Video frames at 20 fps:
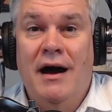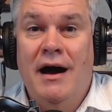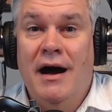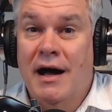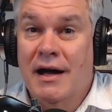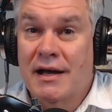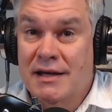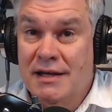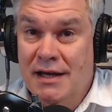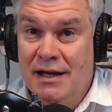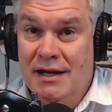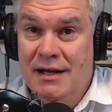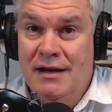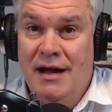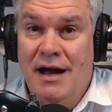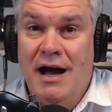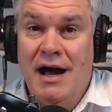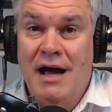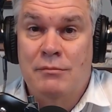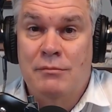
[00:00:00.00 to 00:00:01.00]
Again,
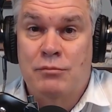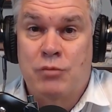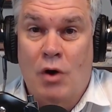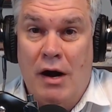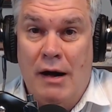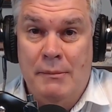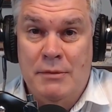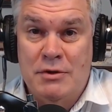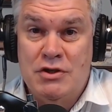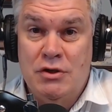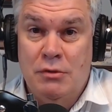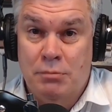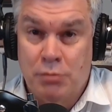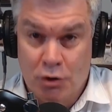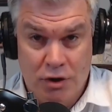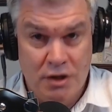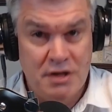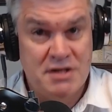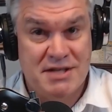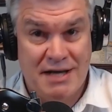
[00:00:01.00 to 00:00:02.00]
I promise you,
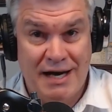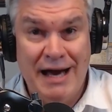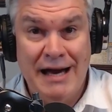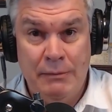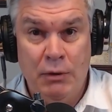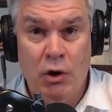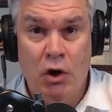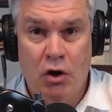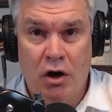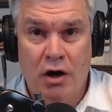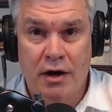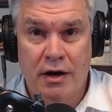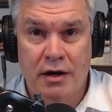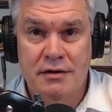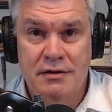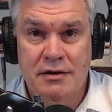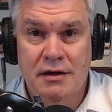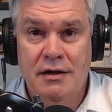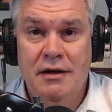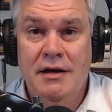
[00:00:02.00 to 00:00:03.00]
put a timer on
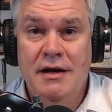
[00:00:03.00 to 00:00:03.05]
it.